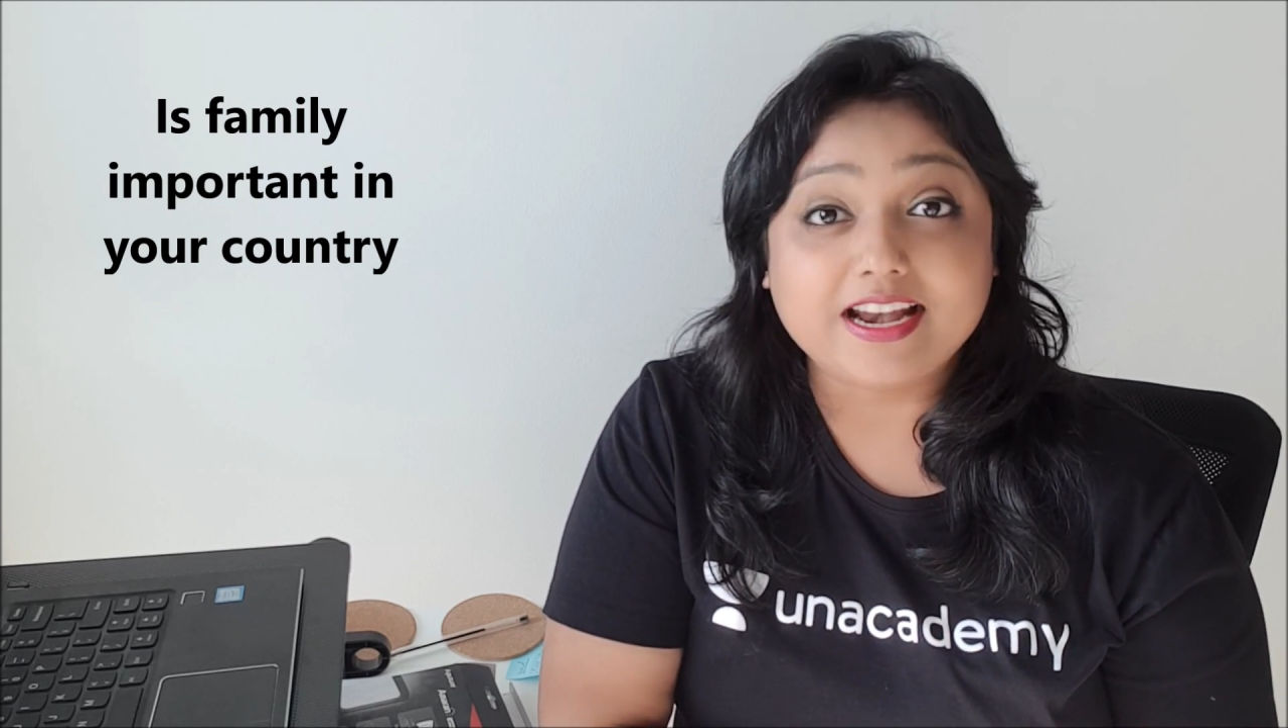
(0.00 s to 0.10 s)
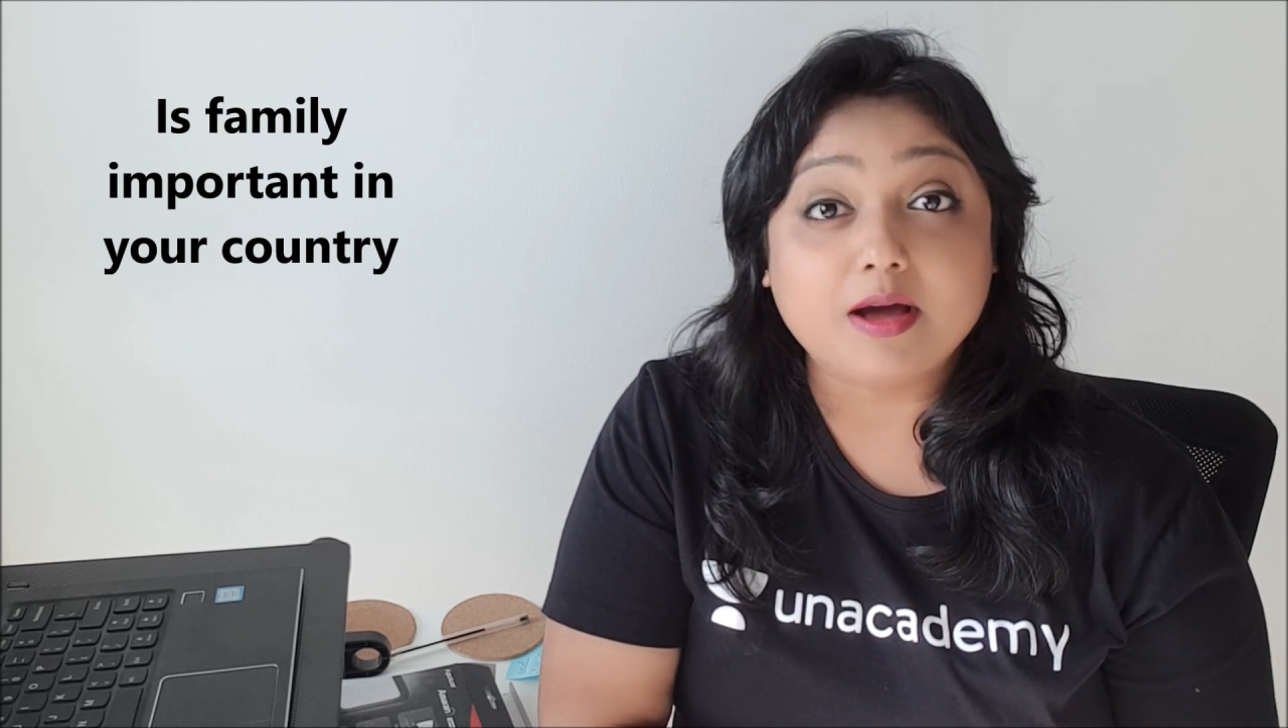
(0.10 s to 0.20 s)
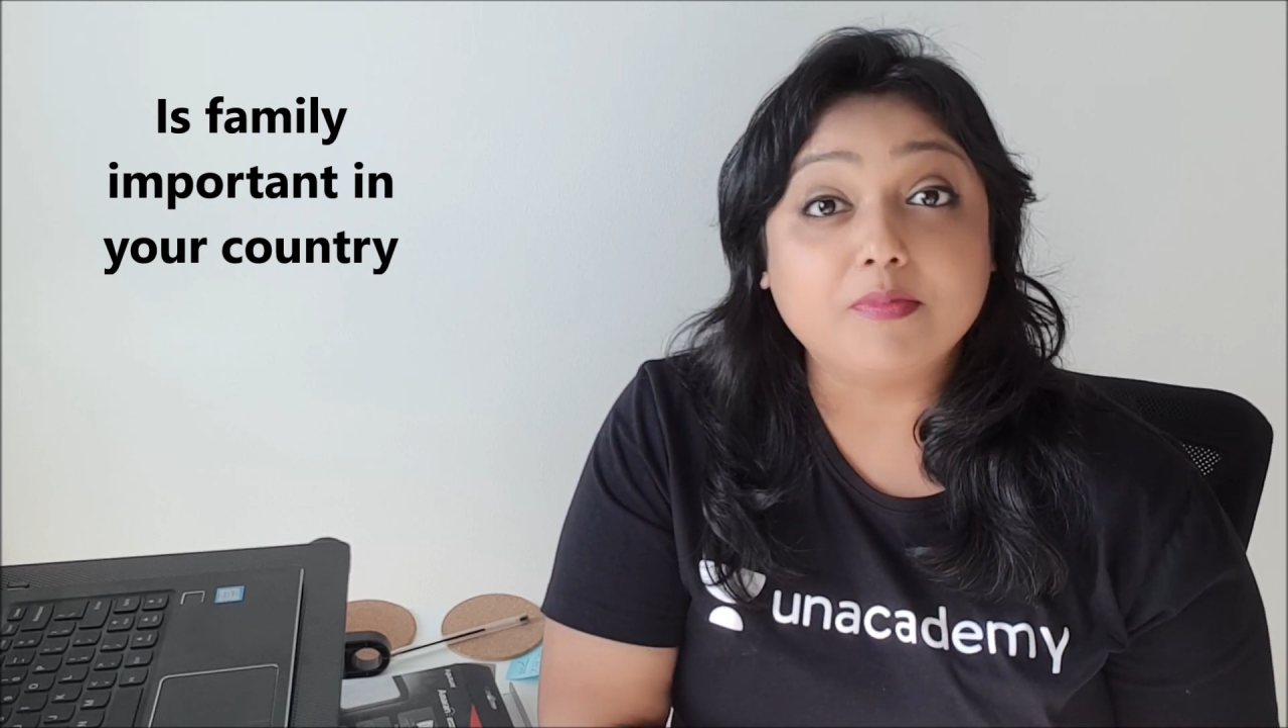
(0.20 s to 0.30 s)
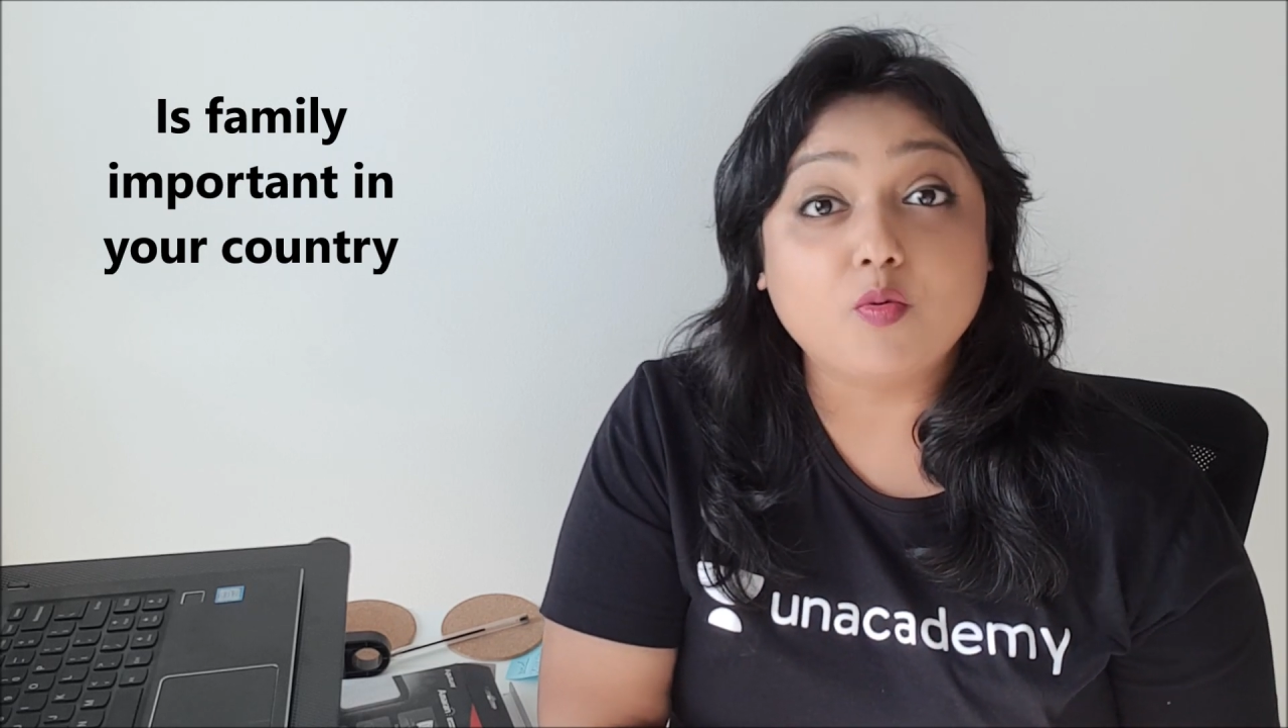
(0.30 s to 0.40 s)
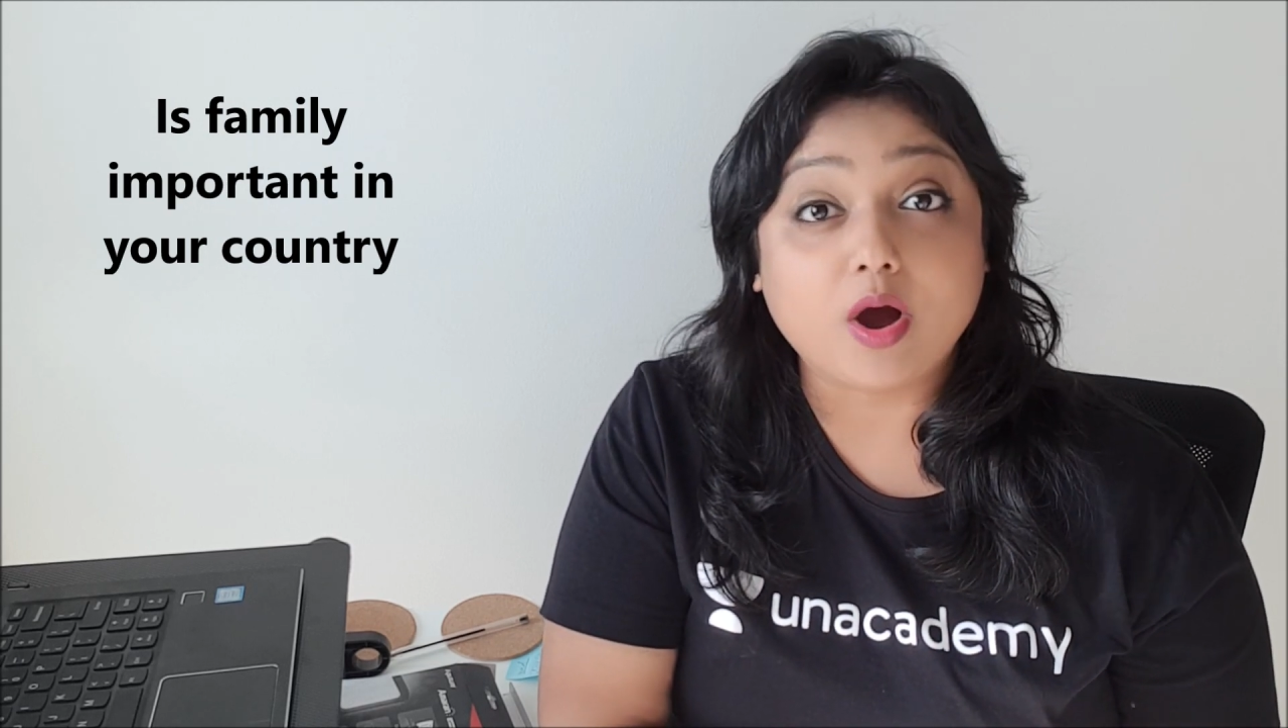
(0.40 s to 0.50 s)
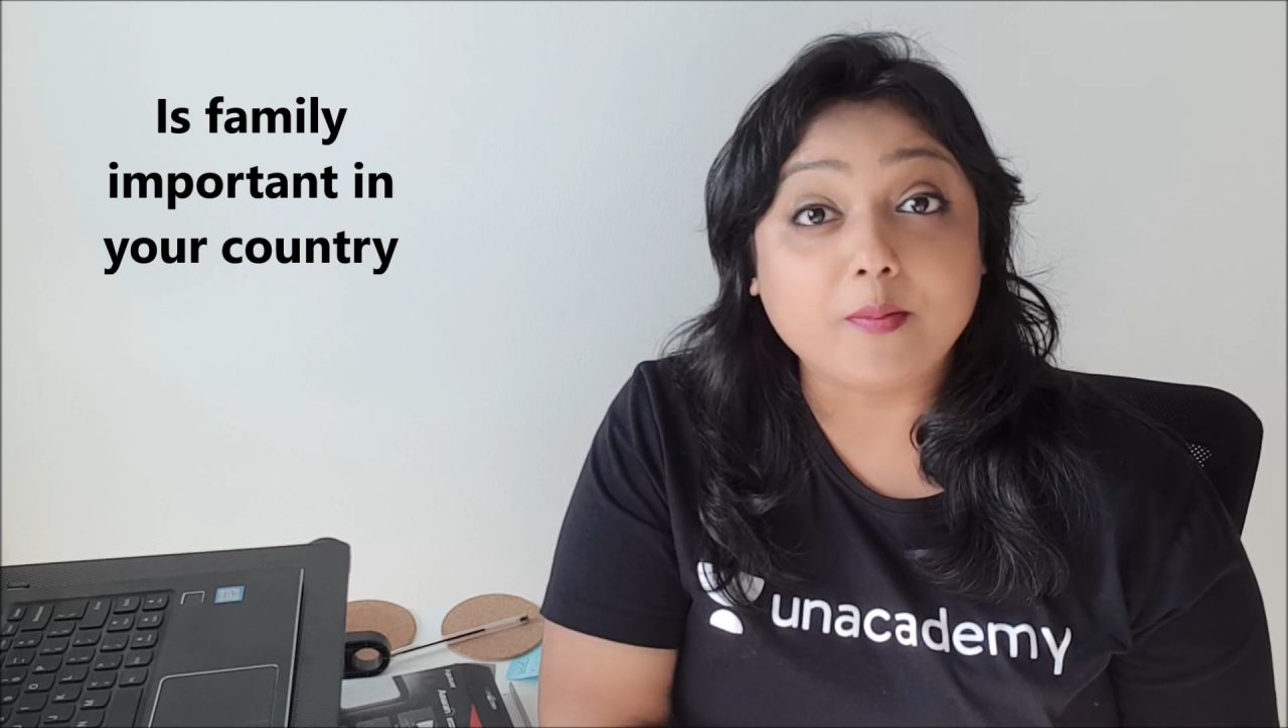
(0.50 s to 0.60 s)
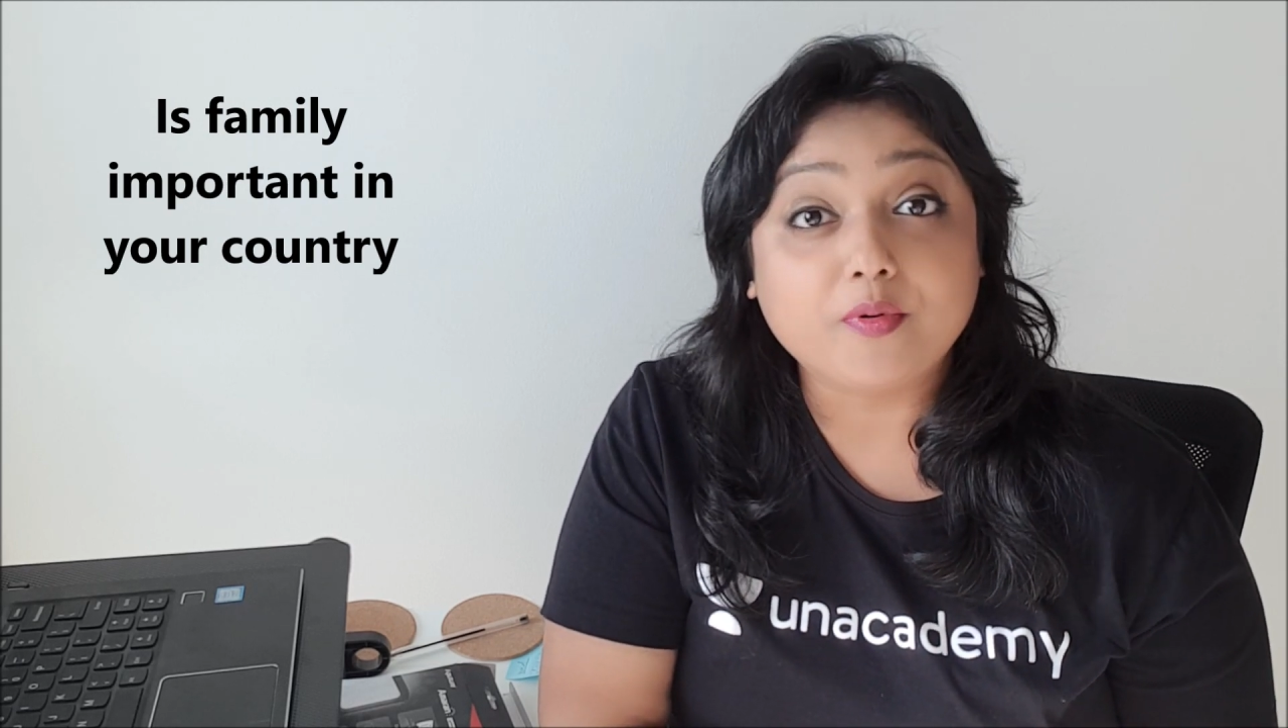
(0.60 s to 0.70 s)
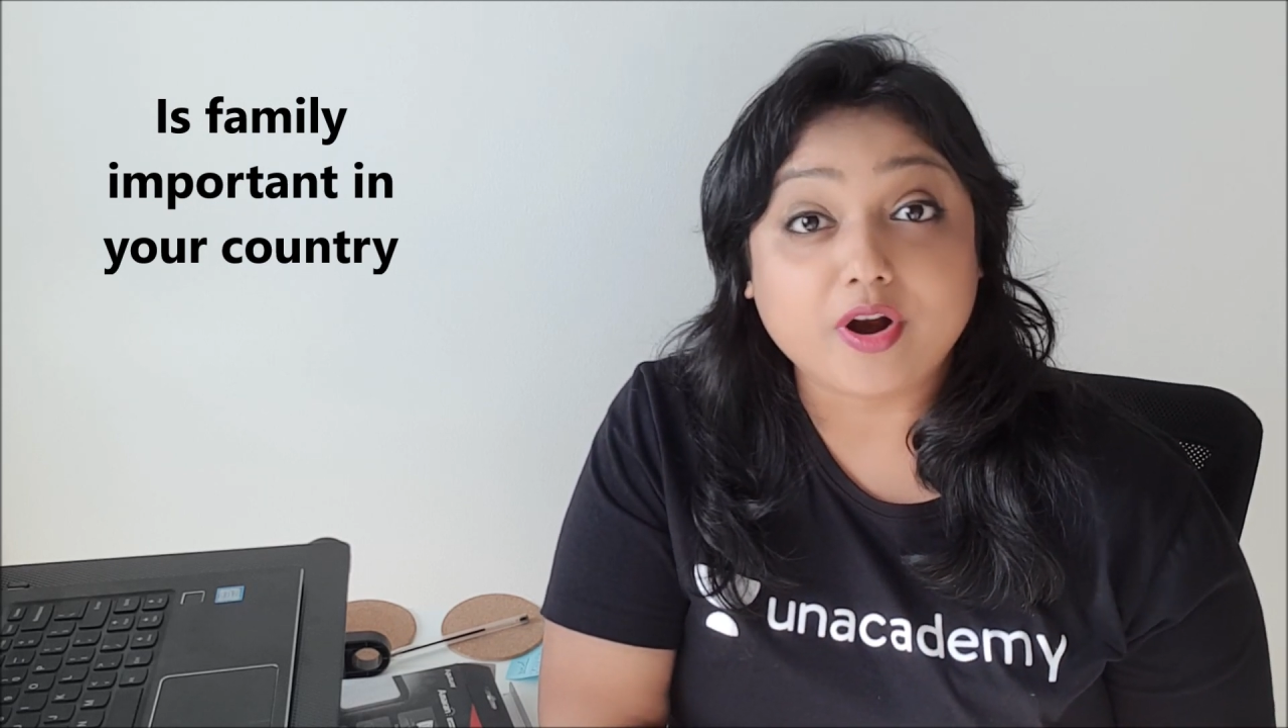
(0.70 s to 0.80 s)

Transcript: number one